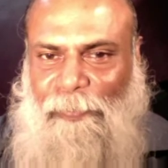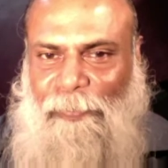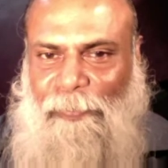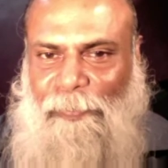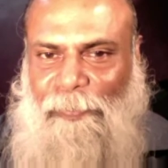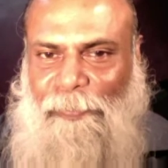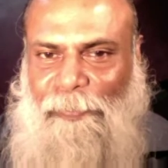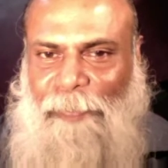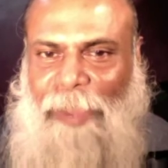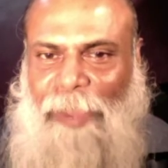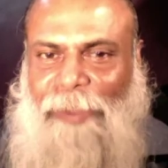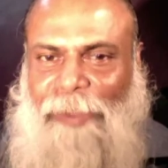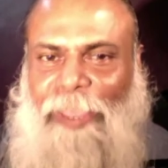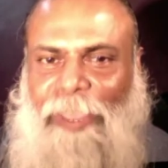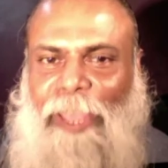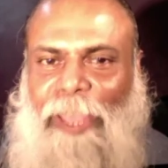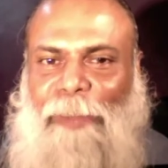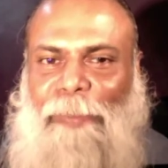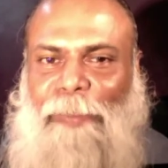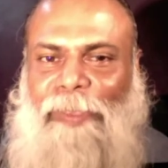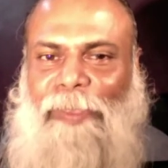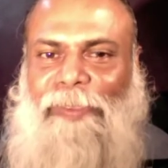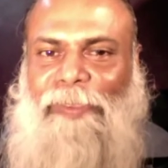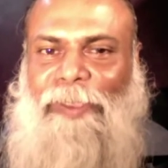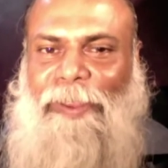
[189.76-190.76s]
that can
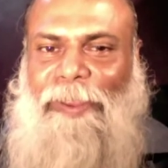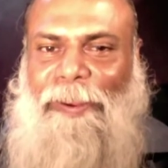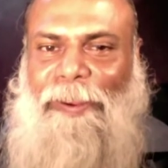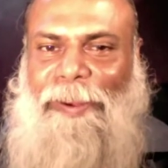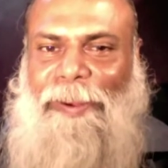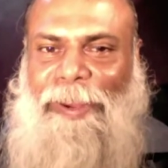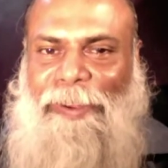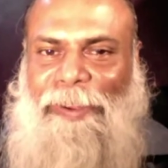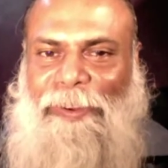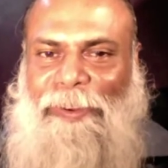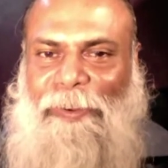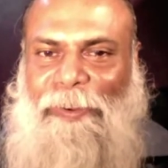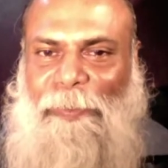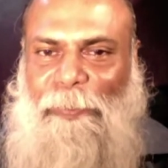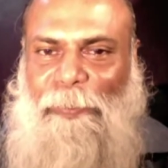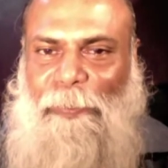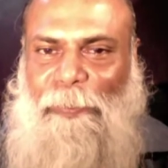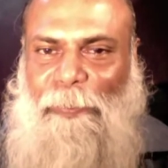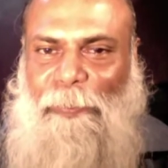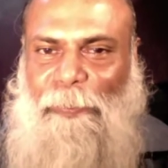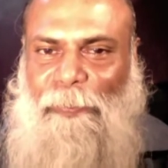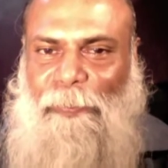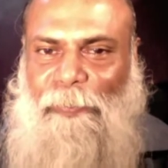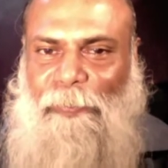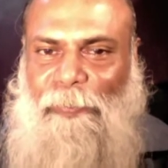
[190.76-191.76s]
be generated
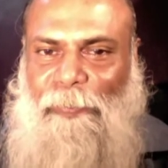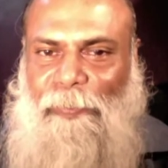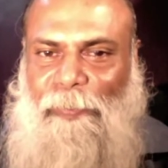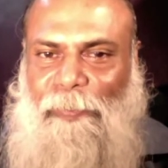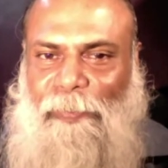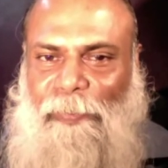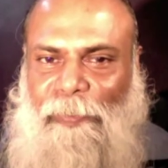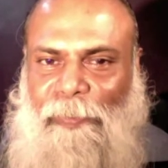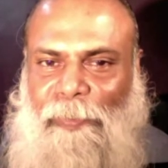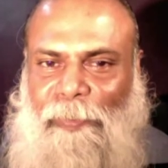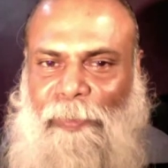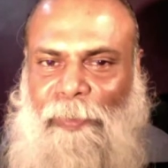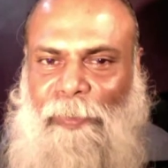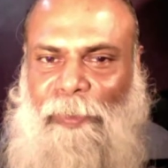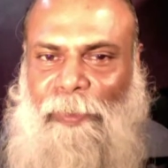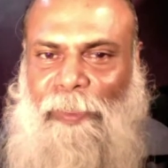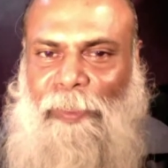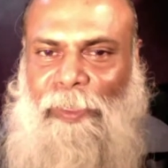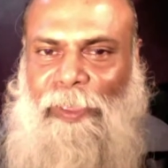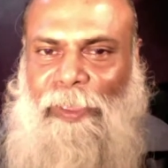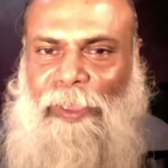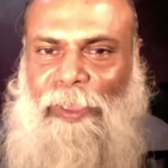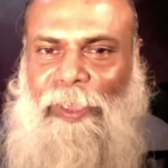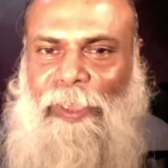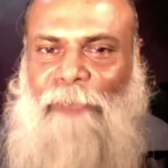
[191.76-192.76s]

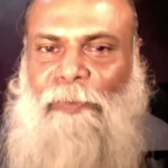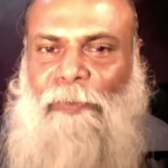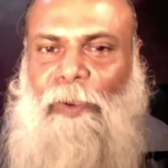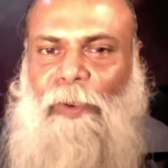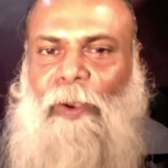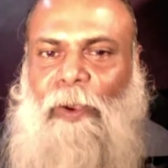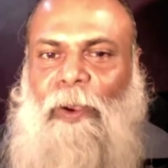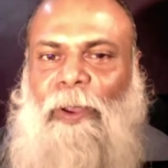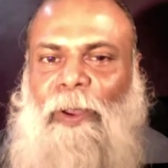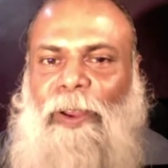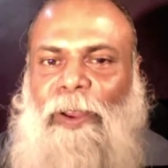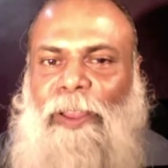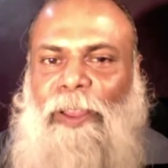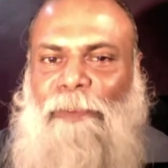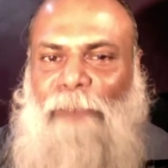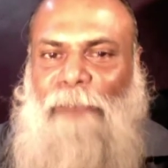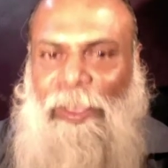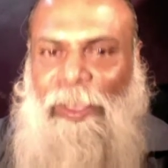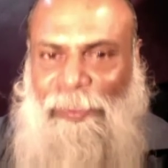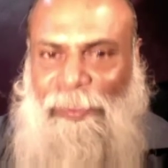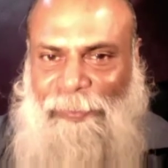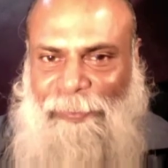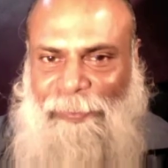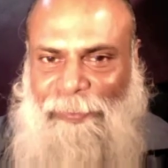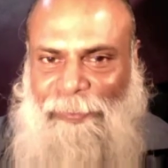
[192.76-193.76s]
if all of
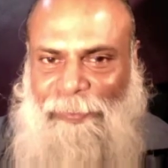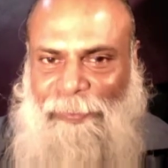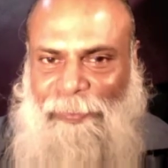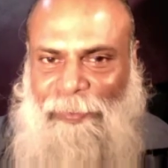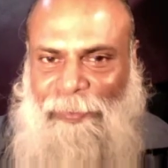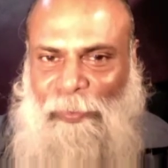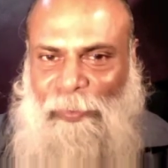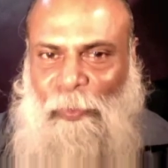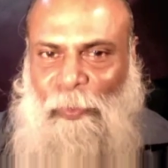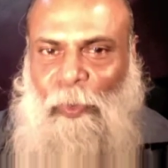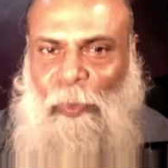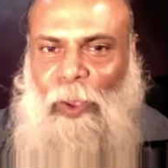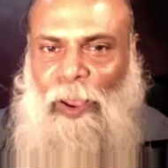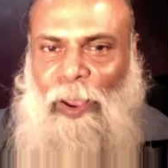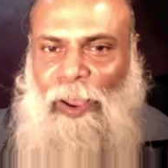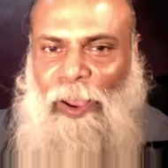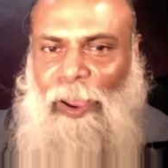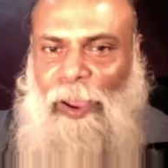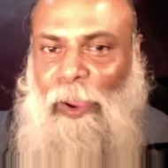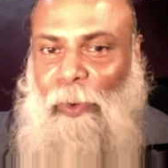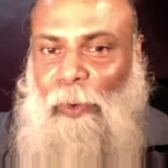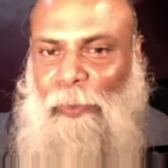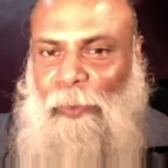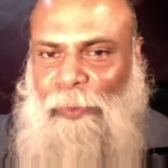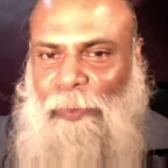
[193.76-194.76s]
us who are
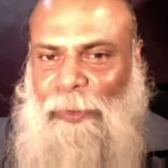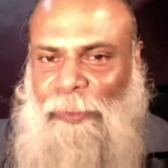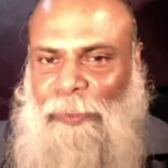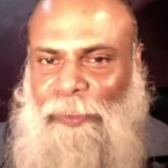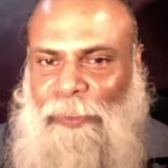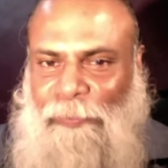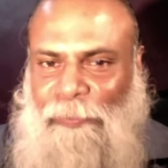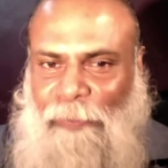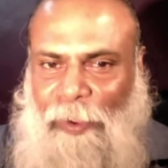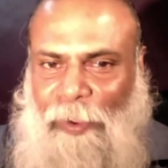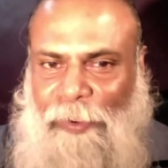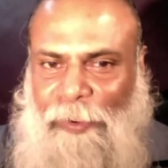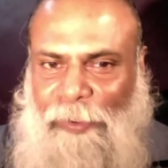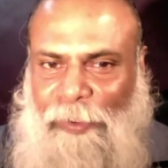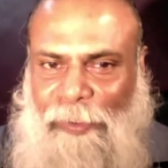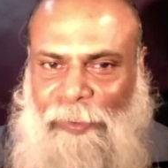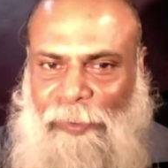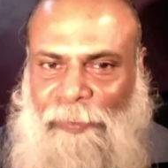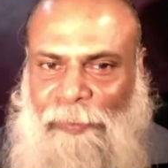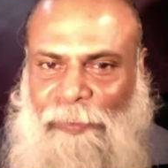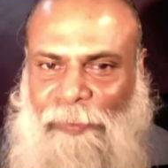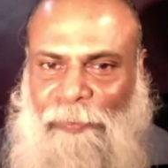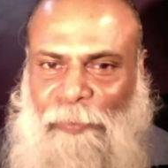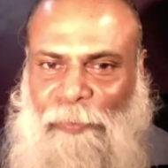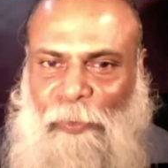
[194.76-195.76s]
out on the
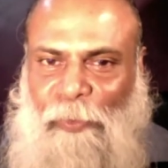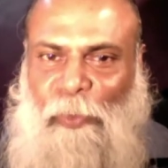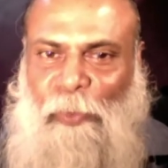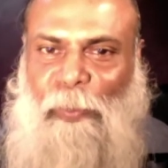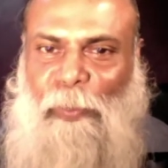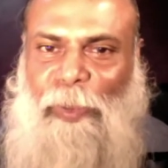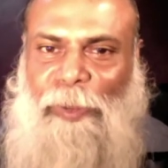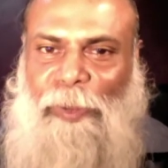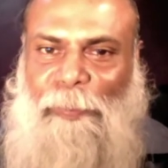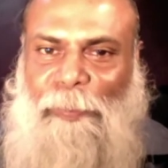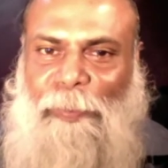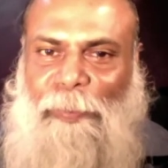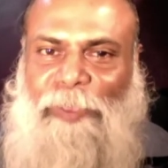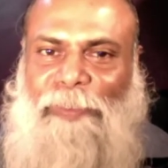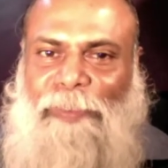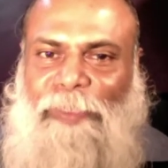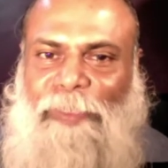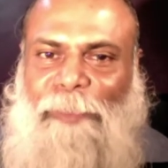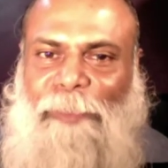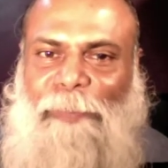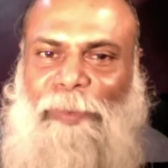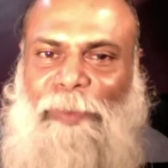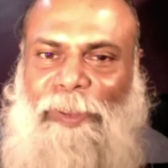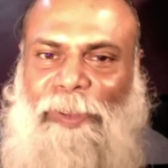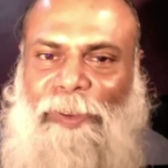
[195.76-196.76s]
frontiers of human
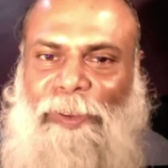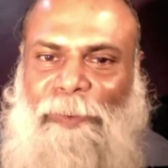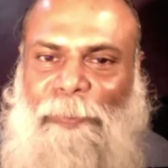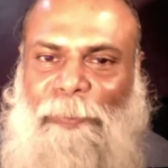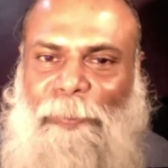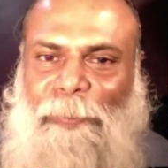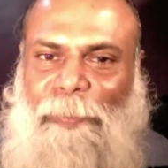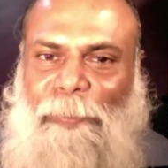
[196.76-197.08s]
perception